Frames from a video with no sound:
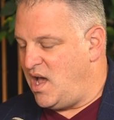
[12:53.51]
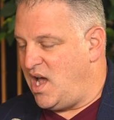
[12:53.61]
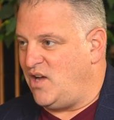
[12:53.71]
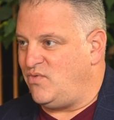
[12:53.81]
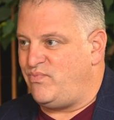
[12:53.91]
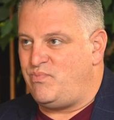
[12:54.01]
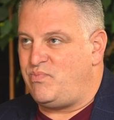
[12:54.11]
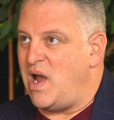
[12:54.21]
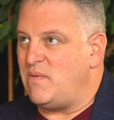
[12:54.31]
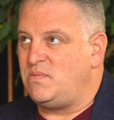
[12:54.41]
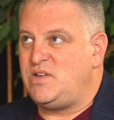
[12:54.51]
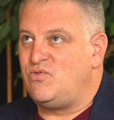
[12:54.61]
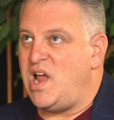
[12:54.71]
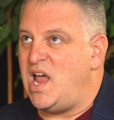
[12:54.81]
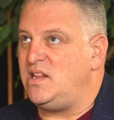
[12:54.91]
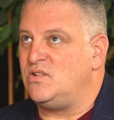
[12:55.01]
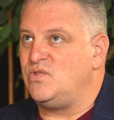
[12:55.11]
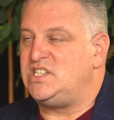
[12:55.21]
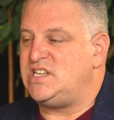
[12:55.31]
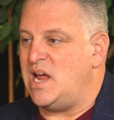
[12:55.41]
I probably read the
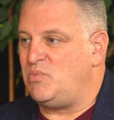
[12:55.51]
Rich Dad